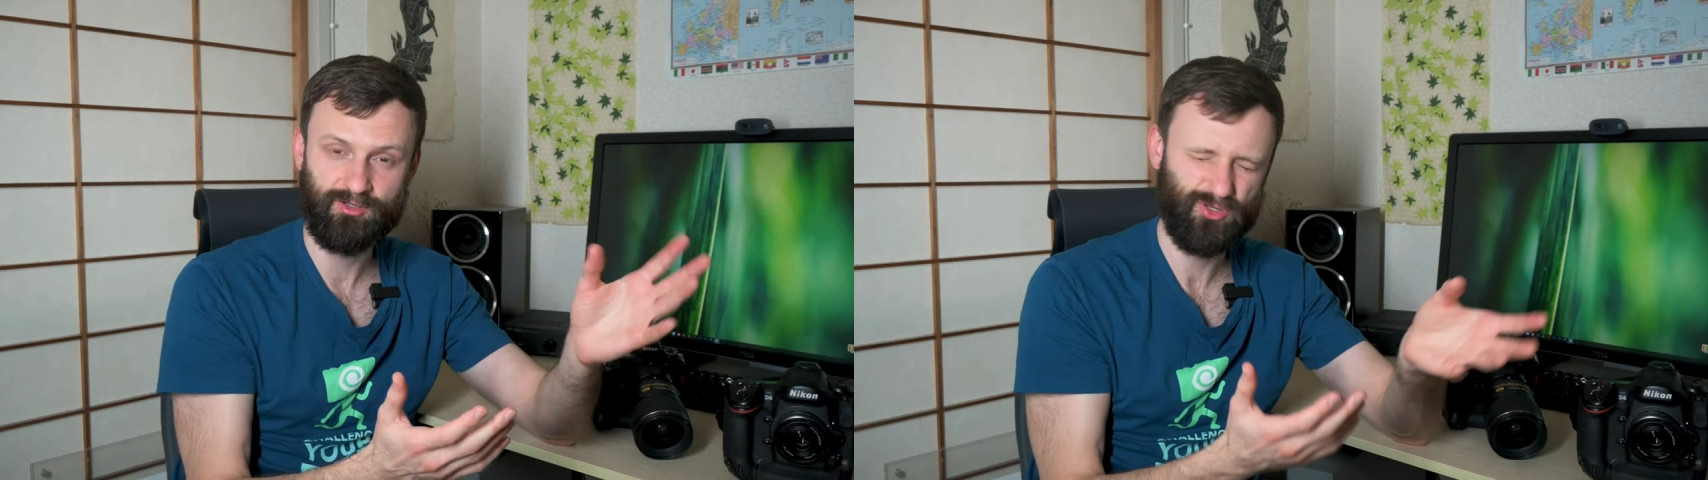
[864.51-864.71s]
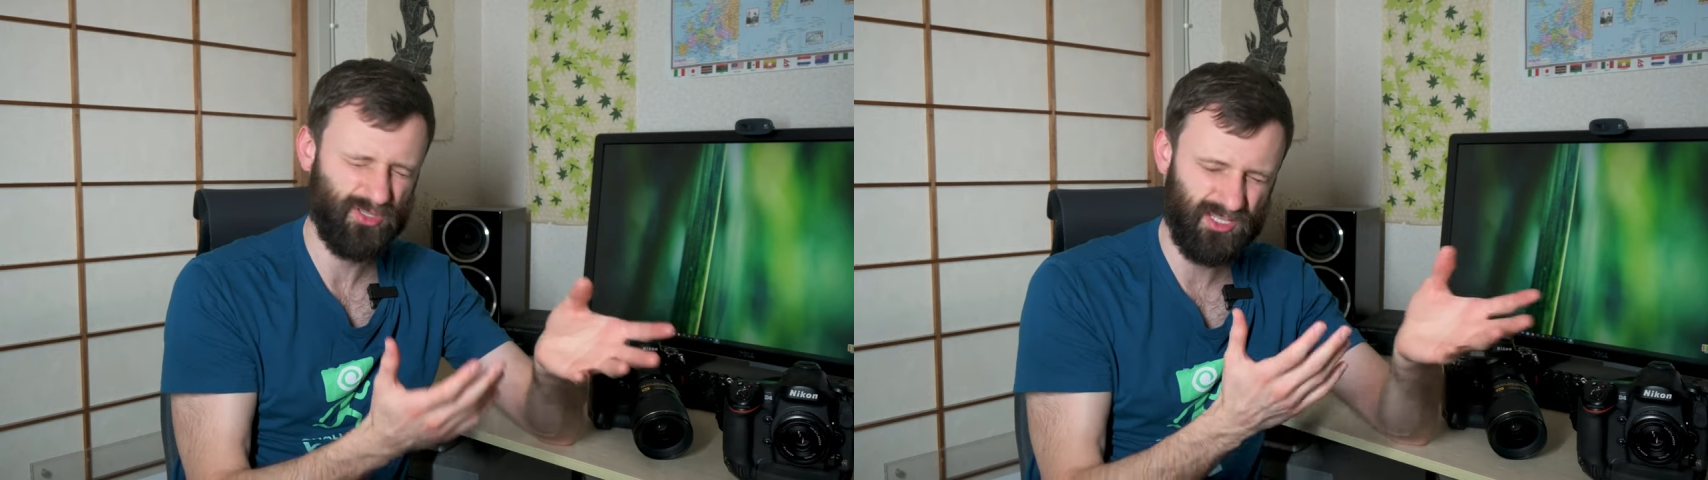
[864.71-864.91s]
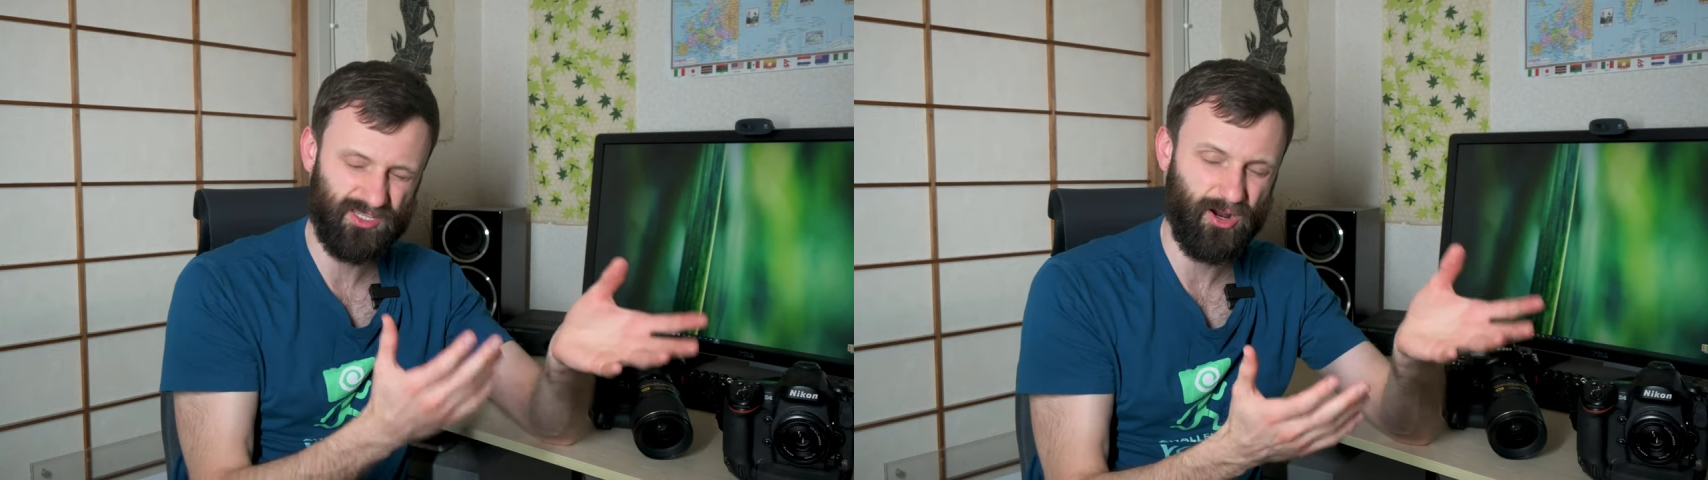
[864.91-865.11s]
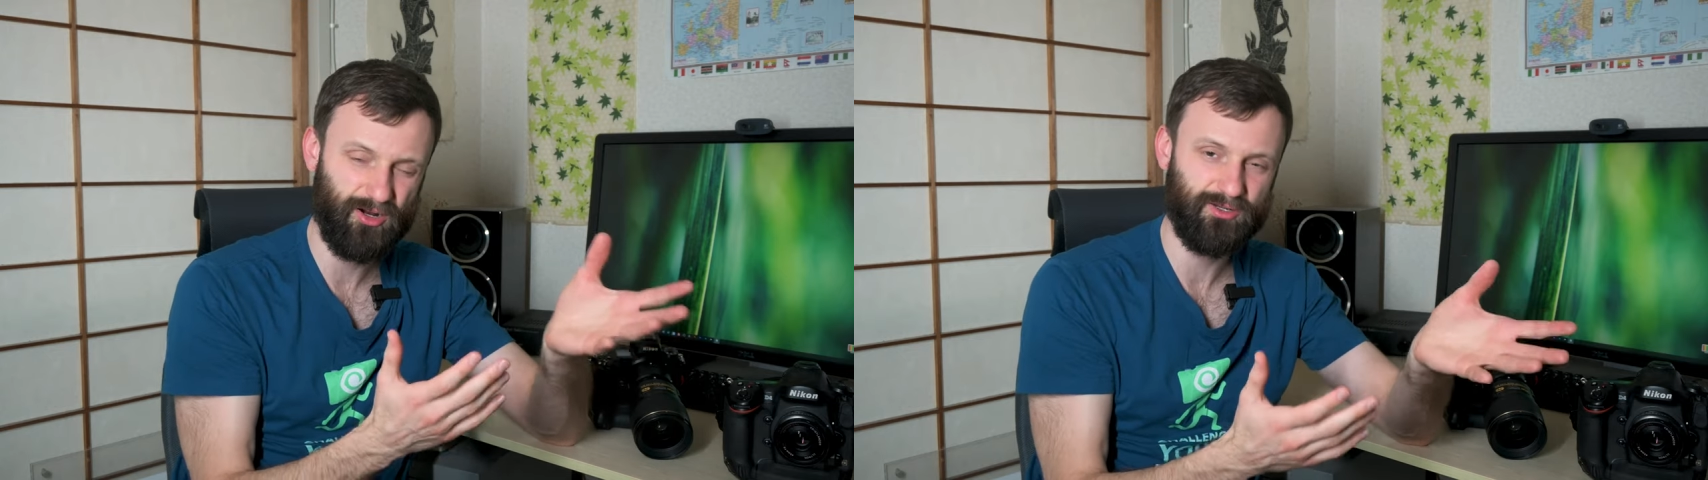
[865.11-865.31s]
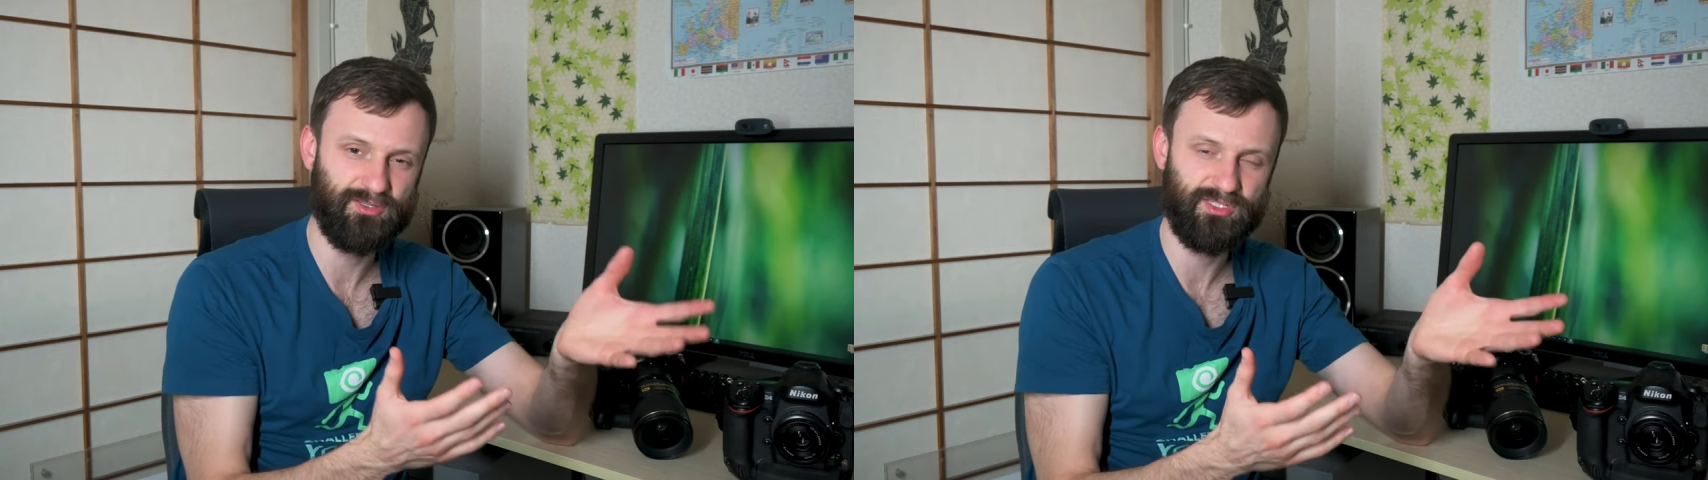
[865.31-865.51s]
so it gets
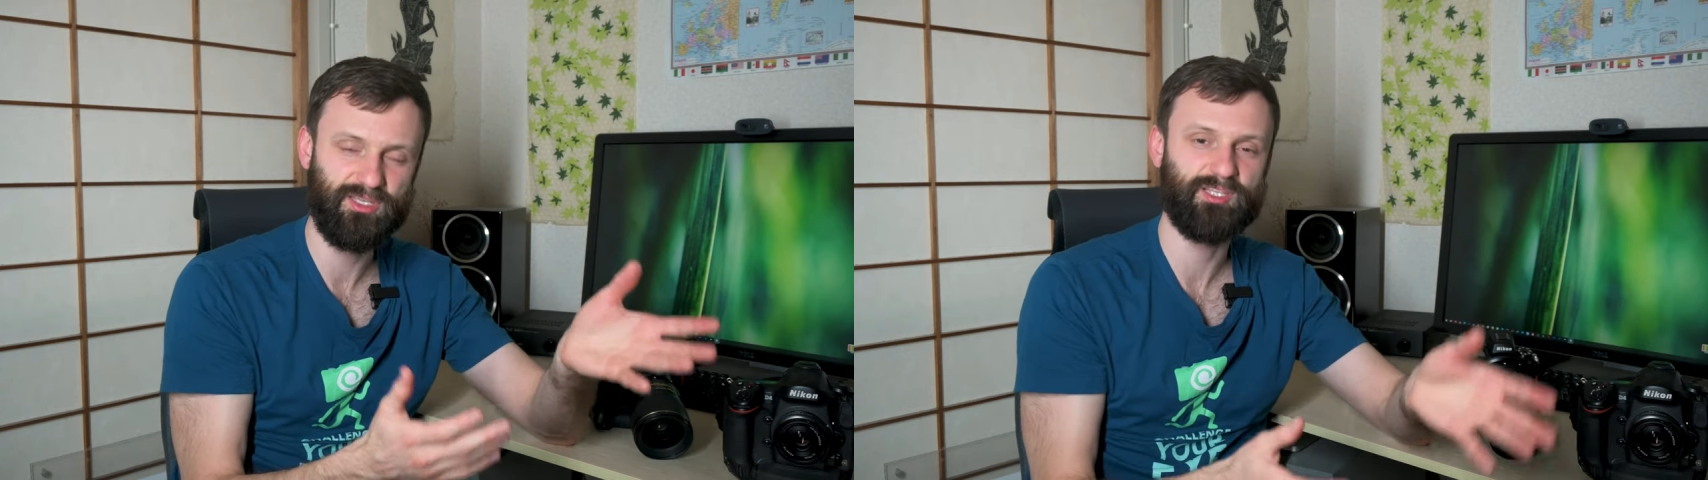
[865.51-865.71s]
harder to see,